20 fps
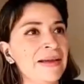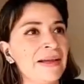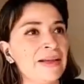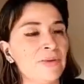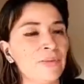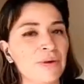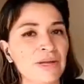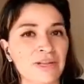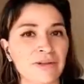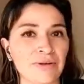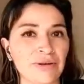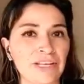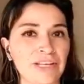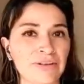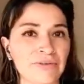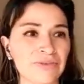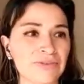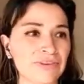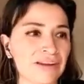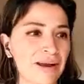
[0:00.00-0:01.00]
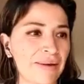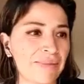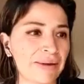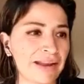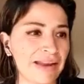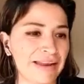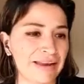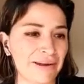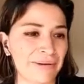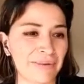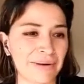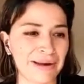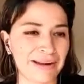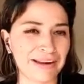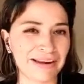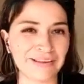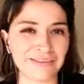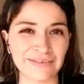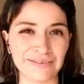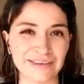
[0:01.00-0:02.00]
We don't need to travel
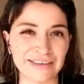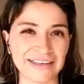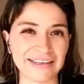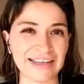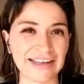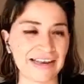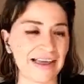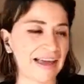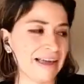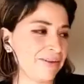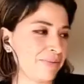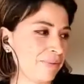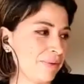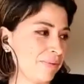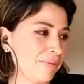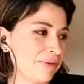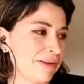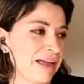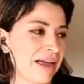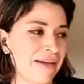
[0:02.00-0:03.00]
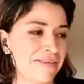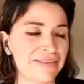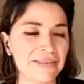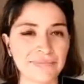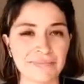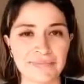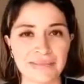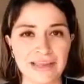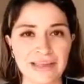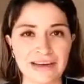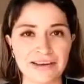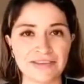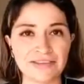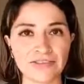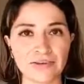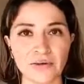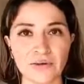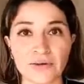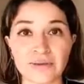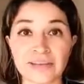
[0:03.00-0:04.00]
anywhere during the night. We will have them there,
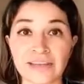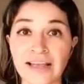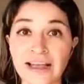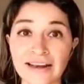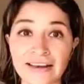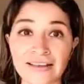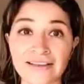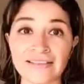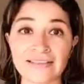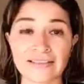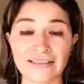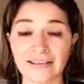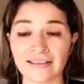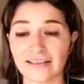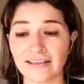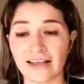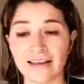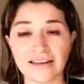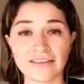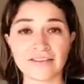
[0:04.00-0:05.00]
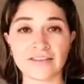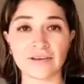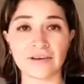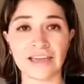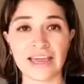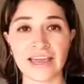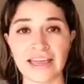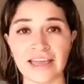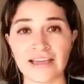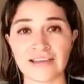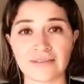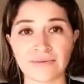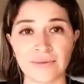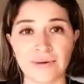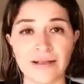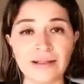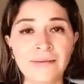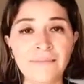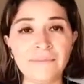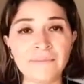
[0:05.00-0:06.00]
so that is okay as
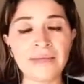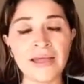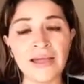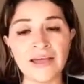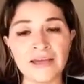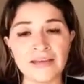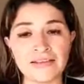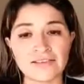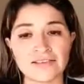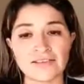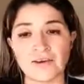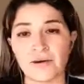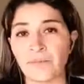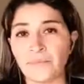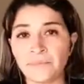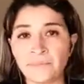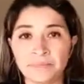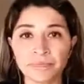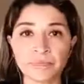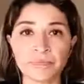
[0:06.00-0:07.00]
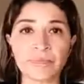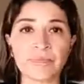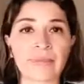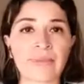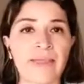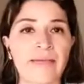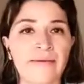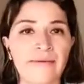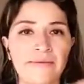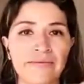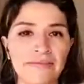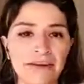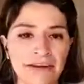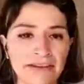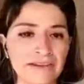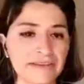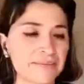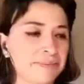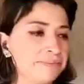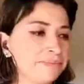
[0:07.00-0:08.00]
well. So
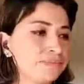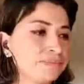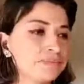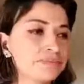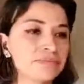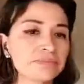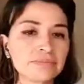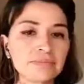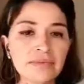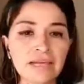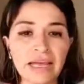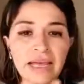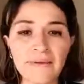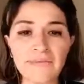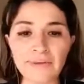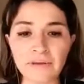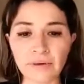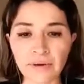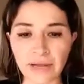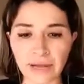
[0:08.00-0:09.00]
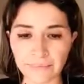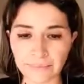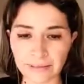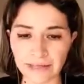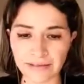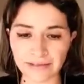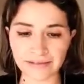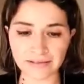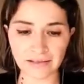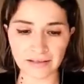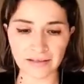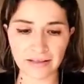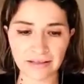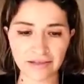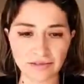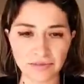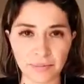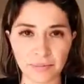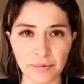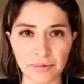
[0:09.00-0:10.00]
first, if you have, let's
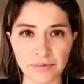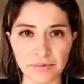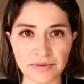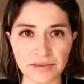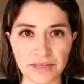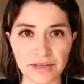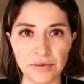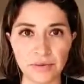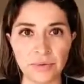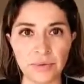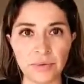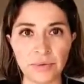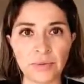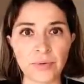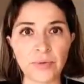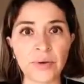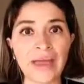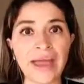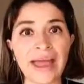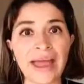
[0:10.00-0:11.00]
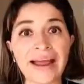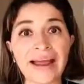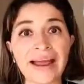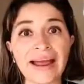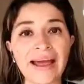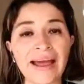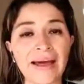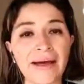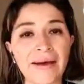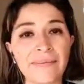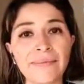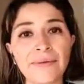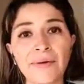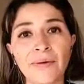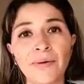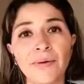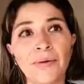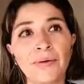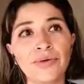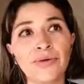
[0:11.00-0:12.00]
suppose that you can have,
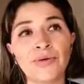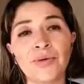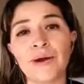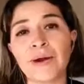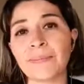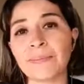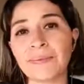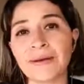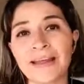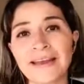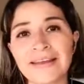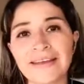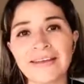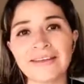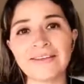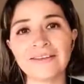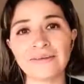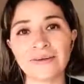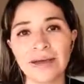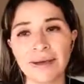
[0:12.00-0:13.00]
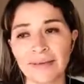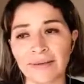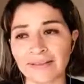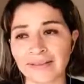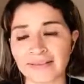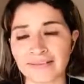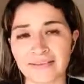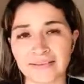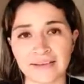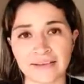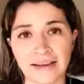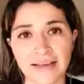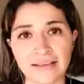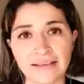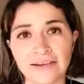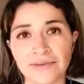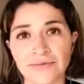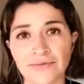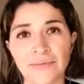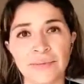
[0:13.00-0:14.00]
or you are planning to have a
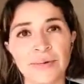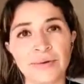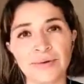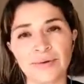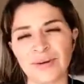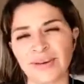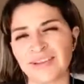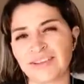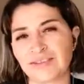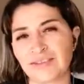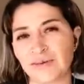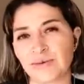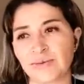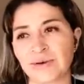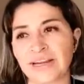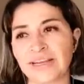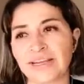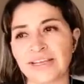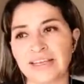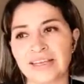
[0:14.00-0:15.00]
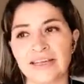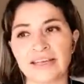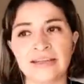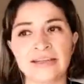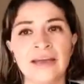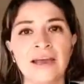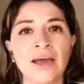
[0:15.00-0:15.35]
designated room but it's not ready yet.